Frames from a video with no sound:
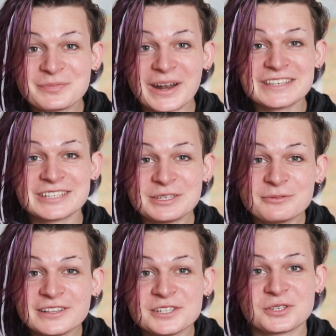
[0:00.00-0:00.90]
but I
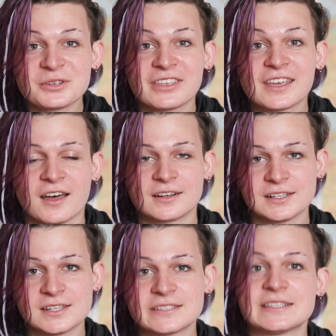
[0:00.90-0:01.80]
genuinely do think
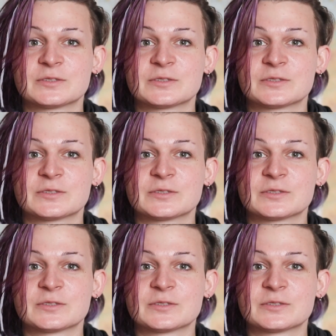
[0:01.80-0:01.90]
ugliness